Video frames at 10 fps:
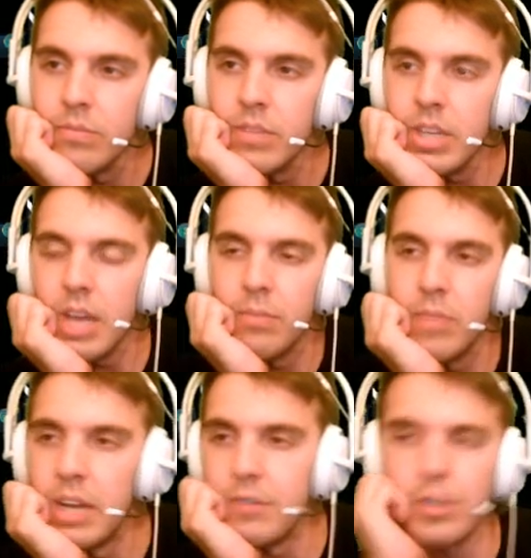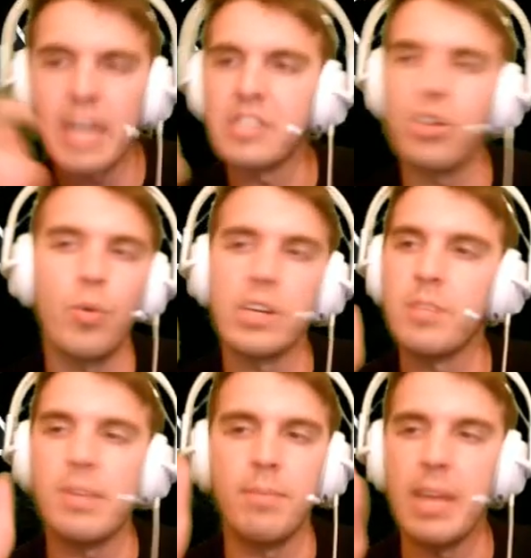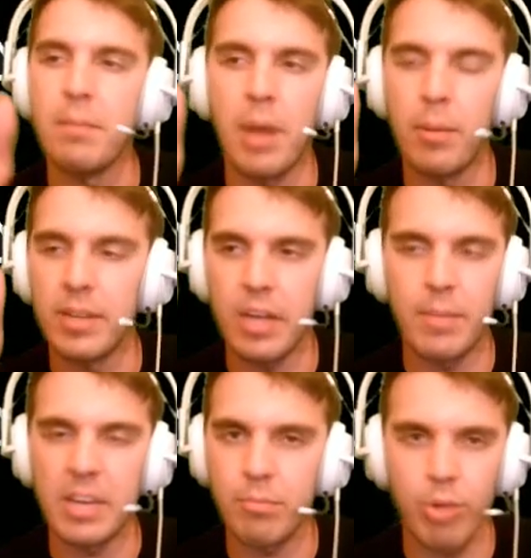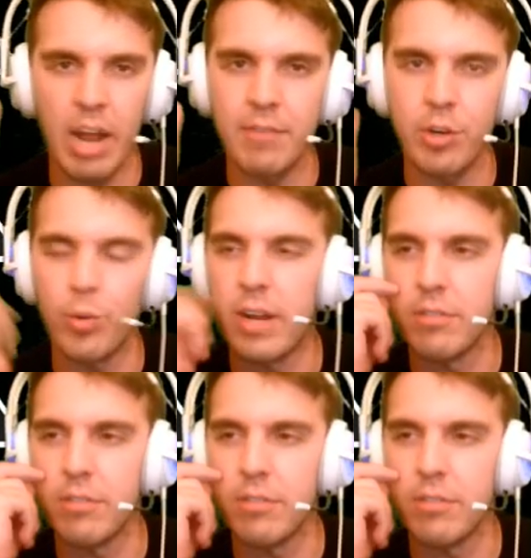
Yeah, and if you guys don't want it to be made public, I'll make it private or whatever.